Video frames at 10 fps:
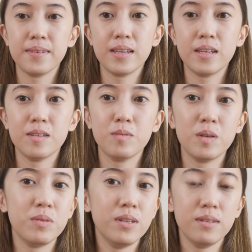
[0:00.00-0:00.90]
Yeah,
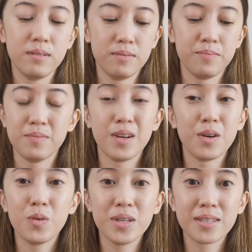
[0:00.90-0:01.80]
maybe I
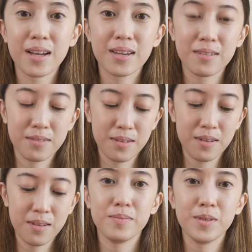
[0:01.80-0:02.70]
always like
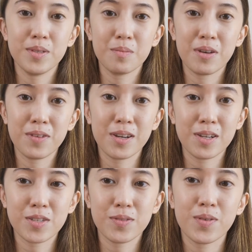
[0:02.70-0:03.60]
using my
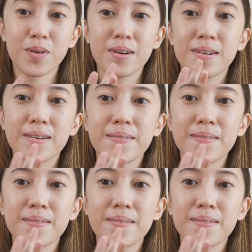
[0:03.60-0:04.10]
fingers for